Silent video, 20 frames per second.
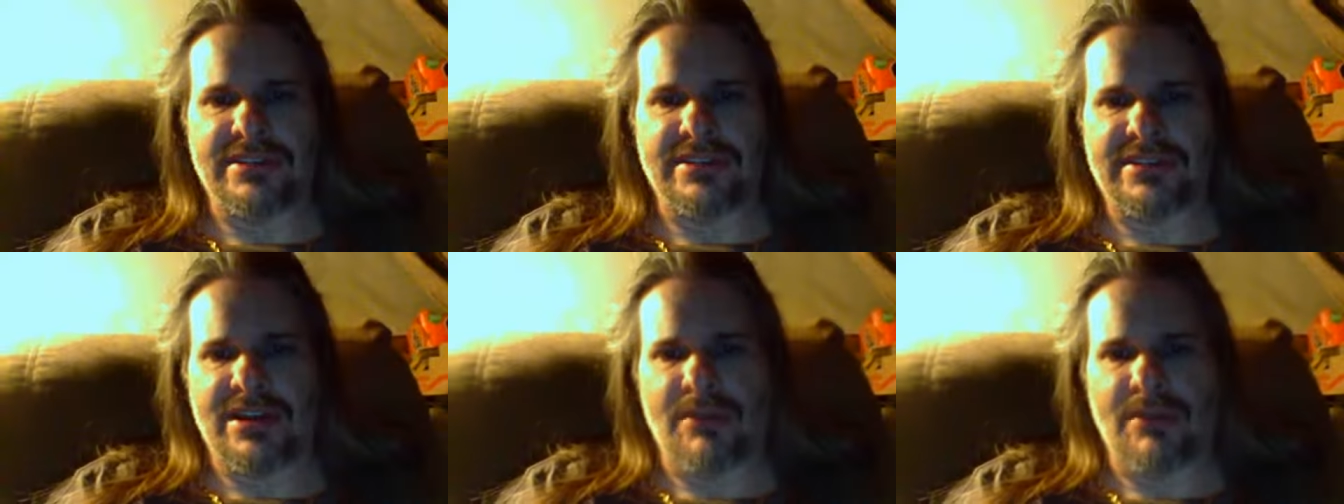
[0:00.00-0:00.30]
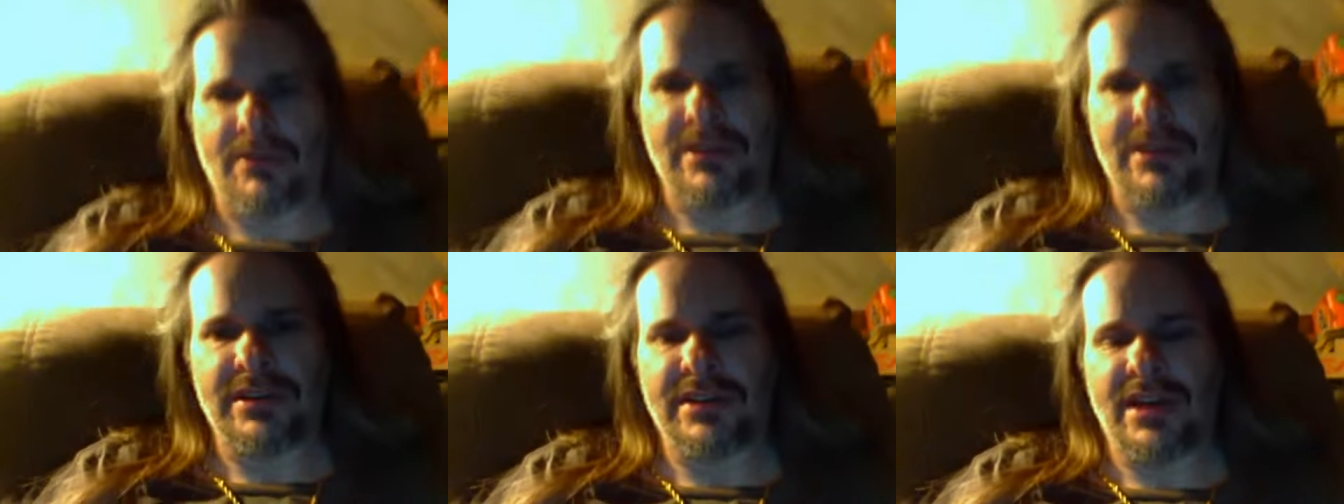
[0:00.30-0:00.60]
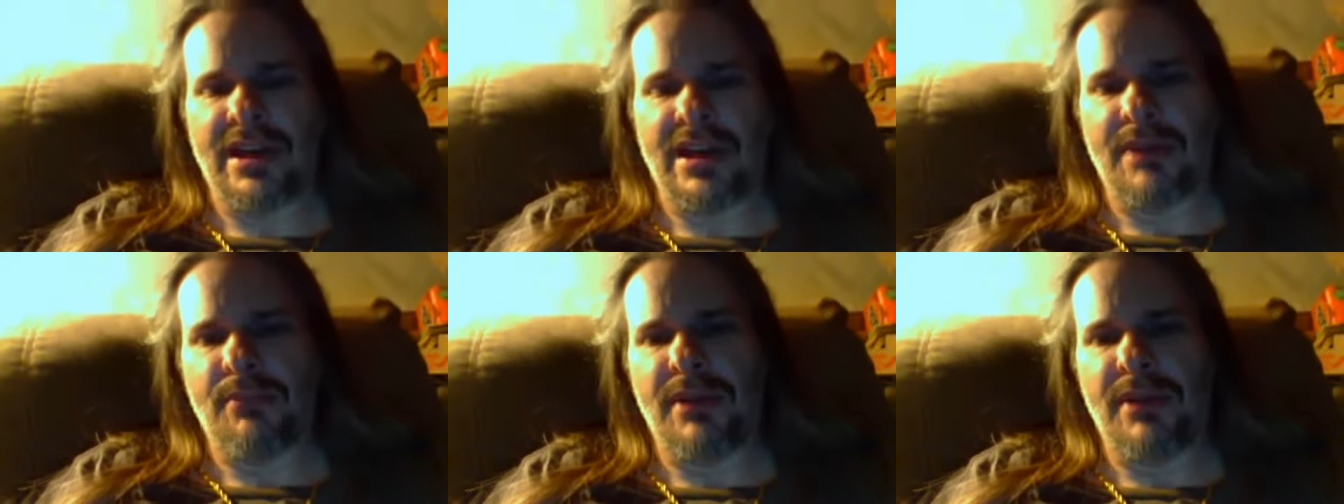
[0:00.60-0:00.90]
So one
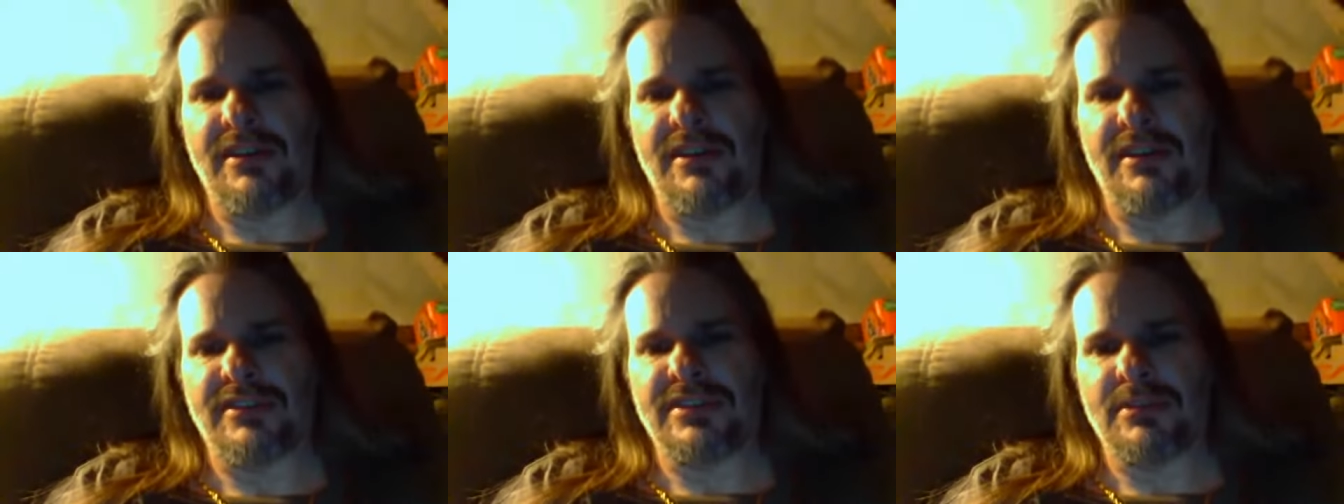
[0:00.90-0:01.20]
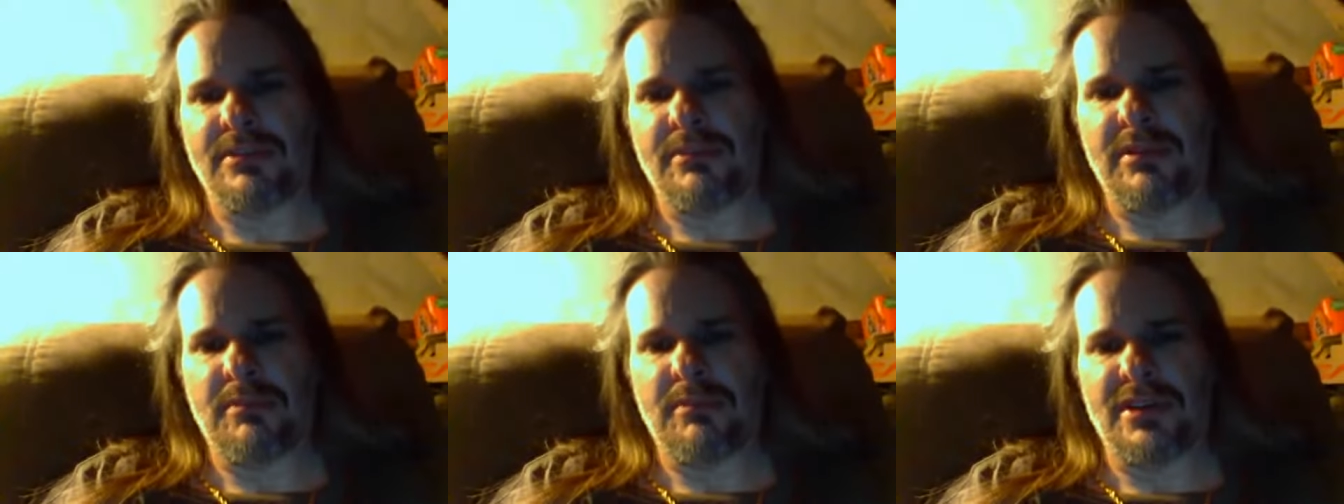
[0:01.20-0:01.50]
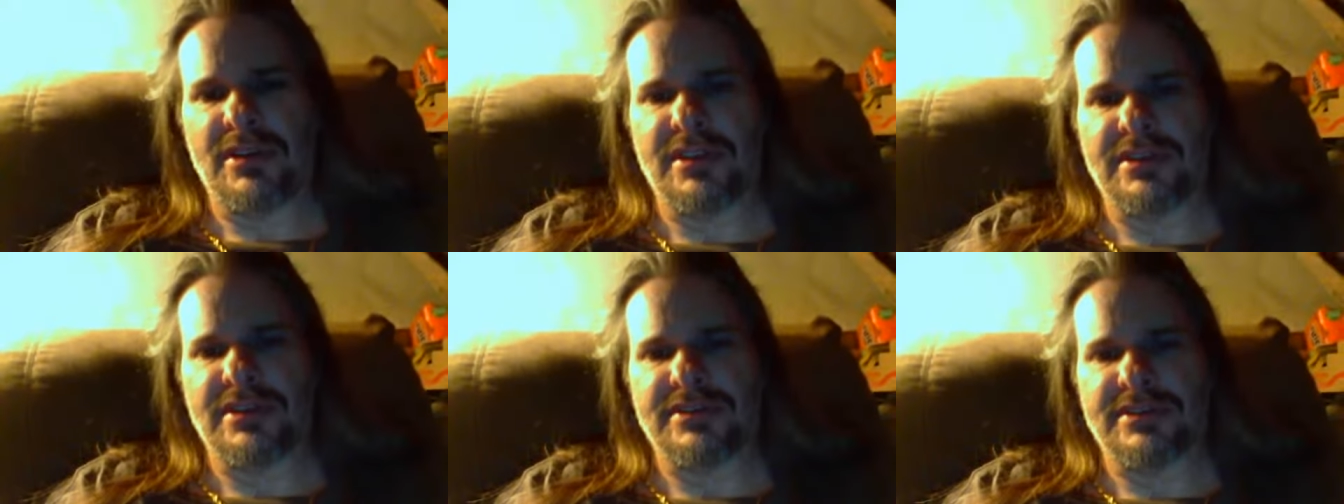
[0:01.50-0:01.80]
guy paid so many
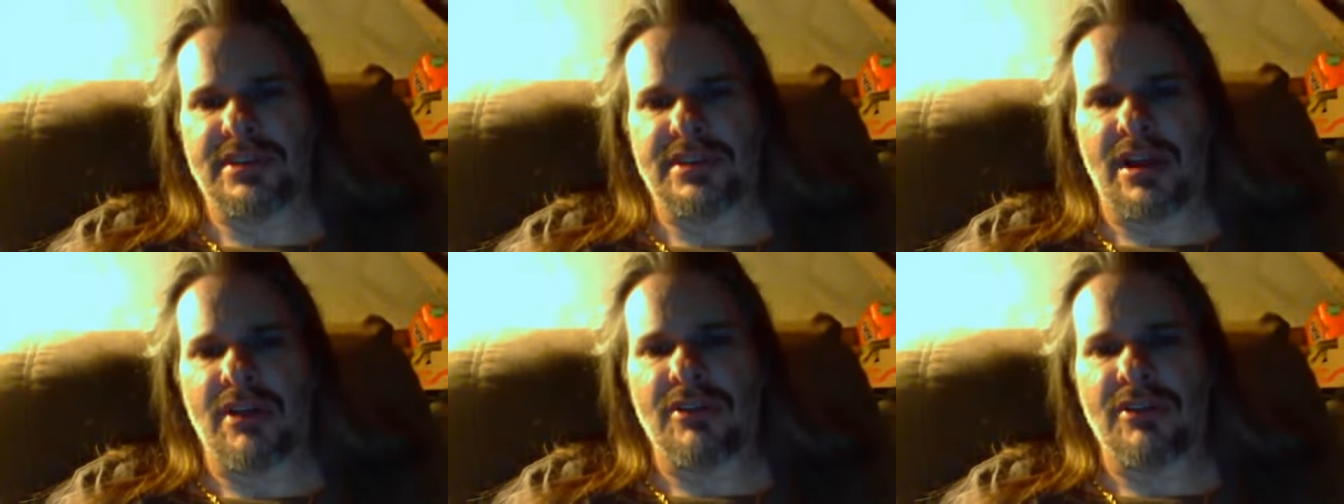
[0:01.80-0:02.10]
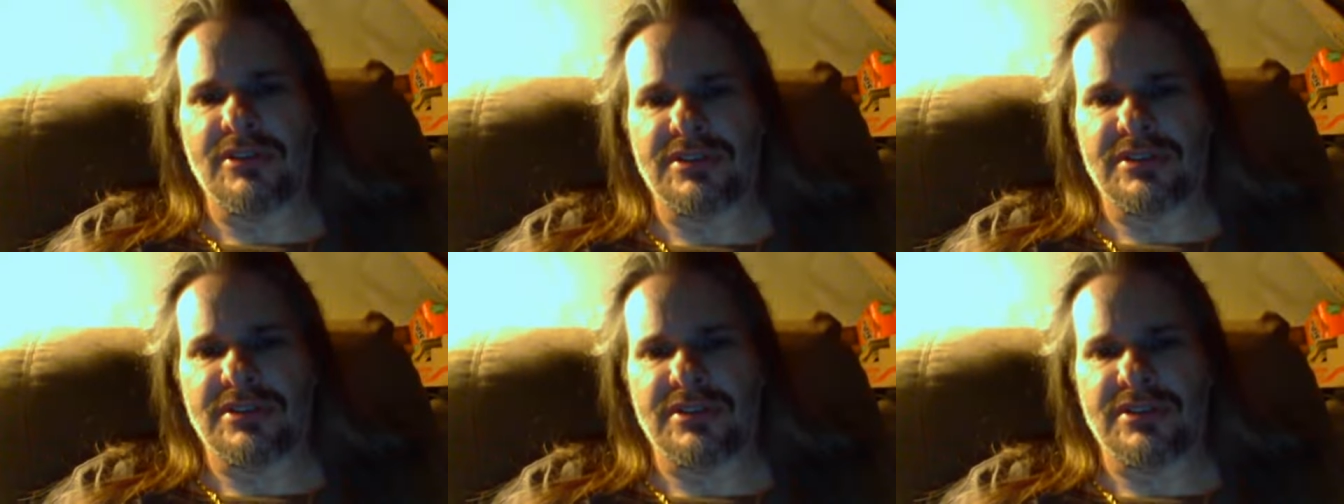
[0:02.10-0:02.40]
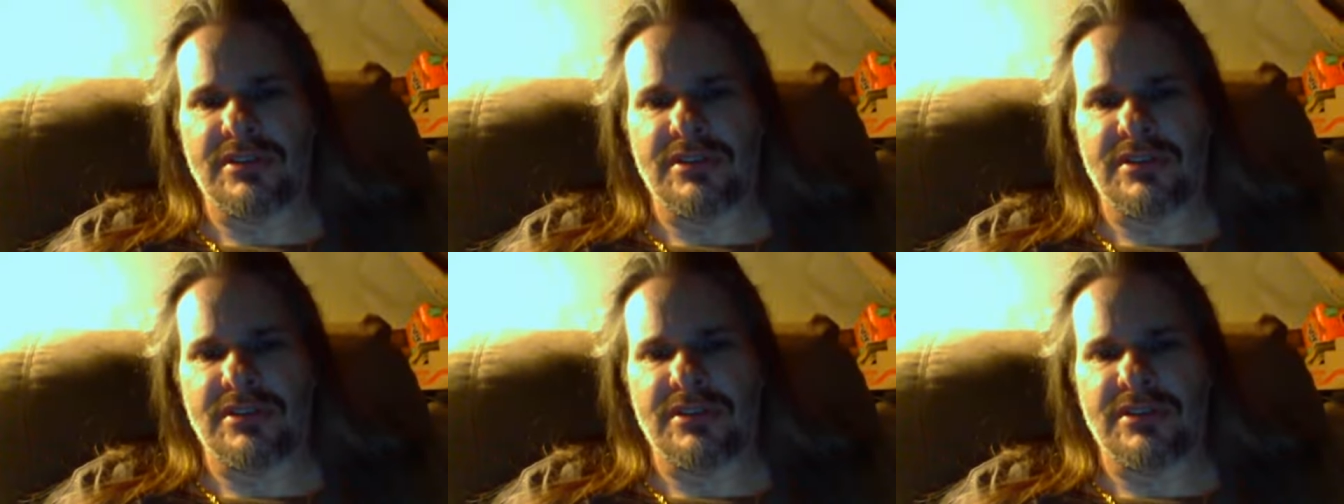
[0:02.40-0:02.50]
millions of dollars.